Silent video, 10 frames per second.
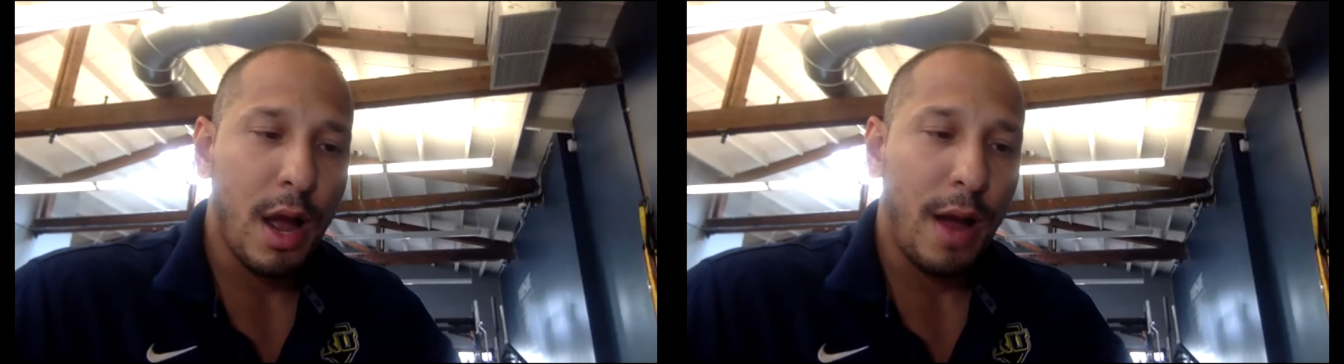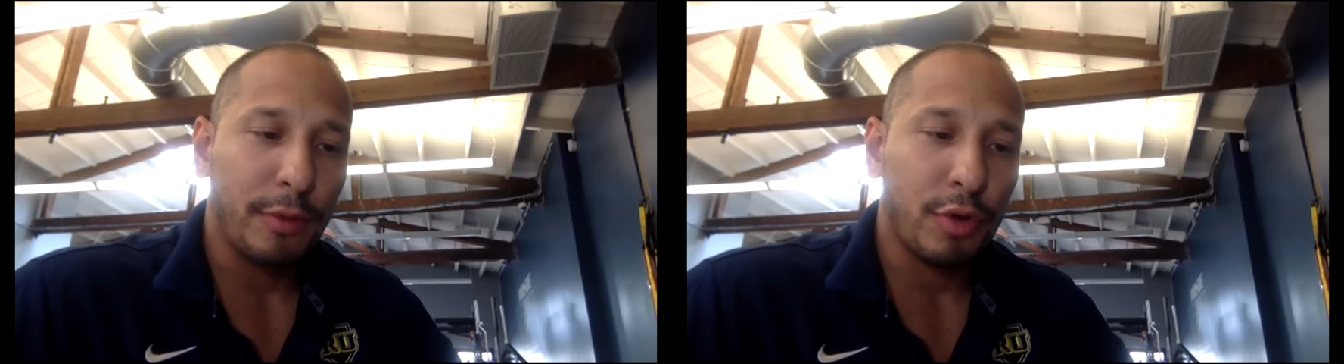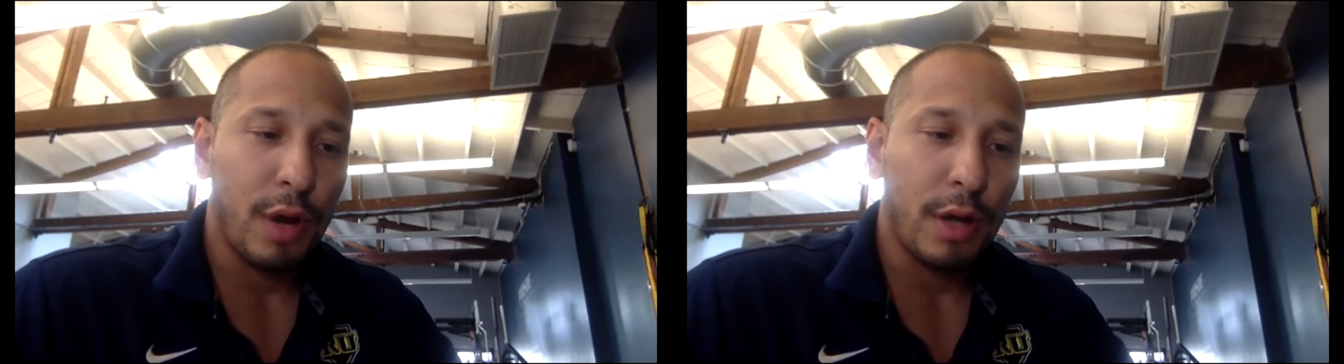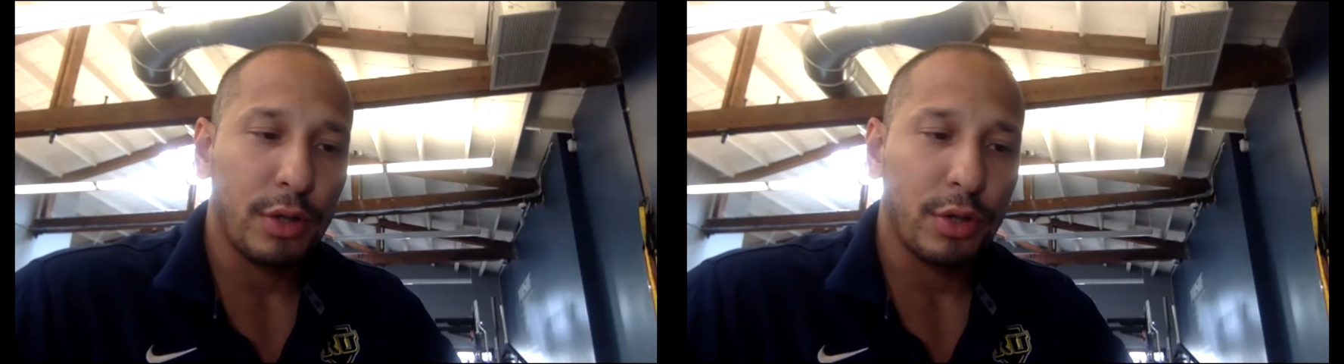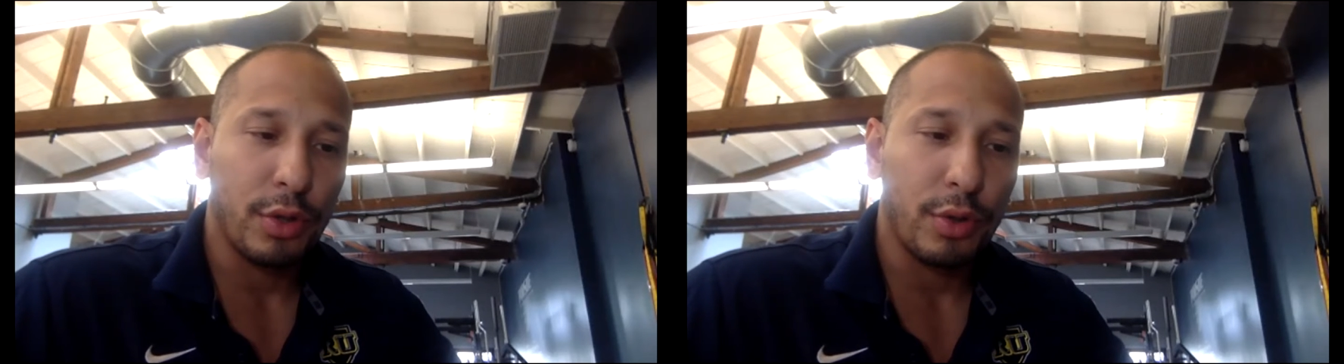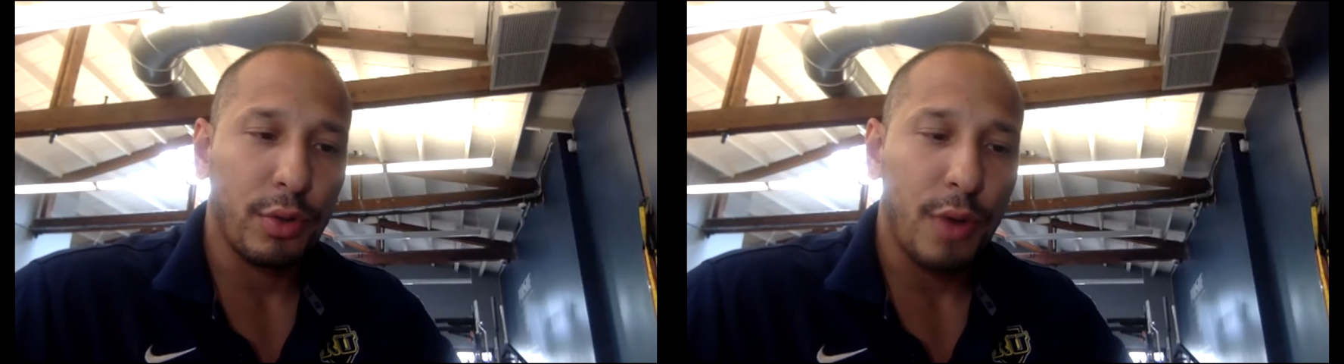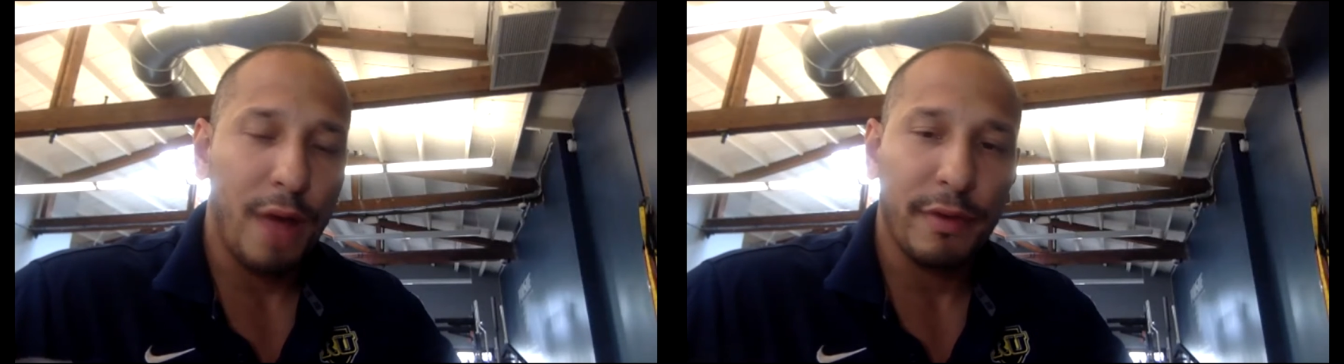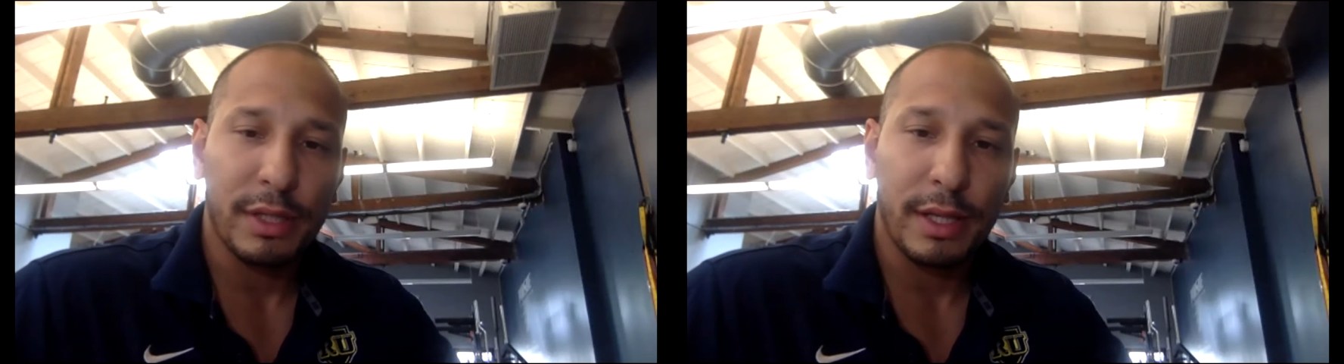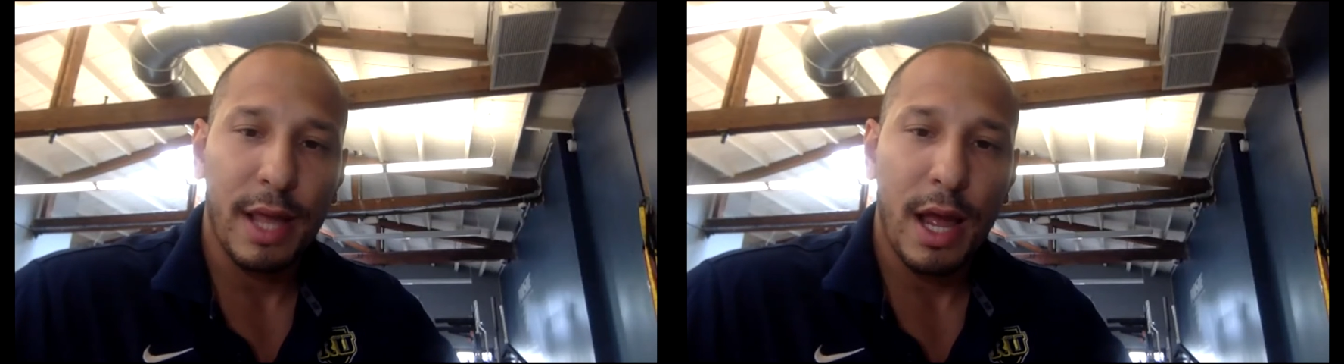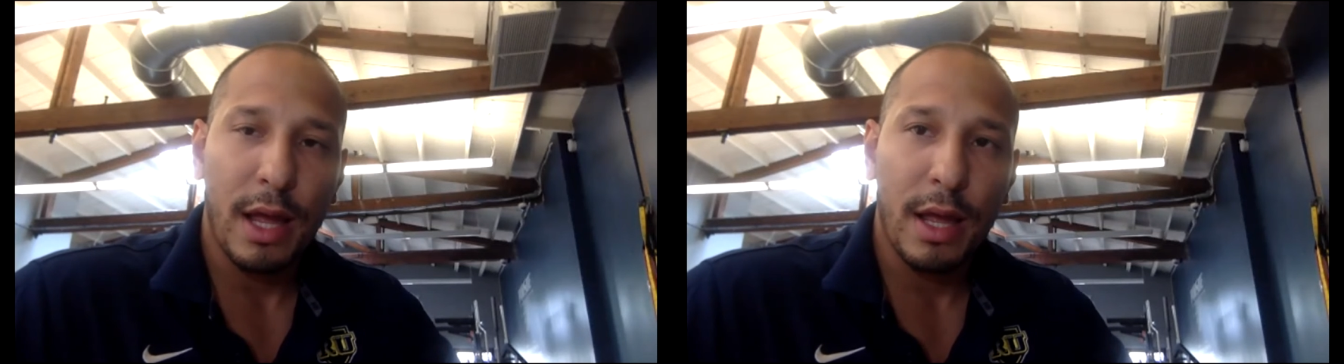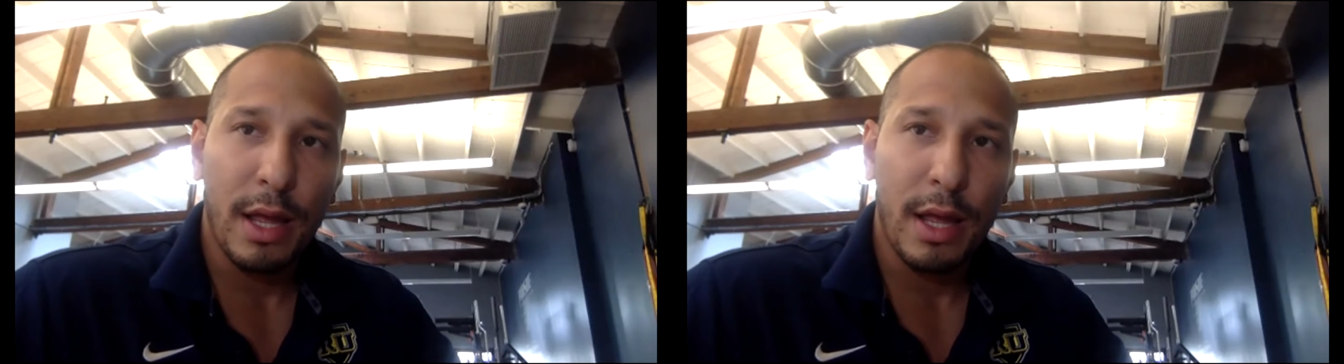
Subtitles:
I'm trying to, obviously that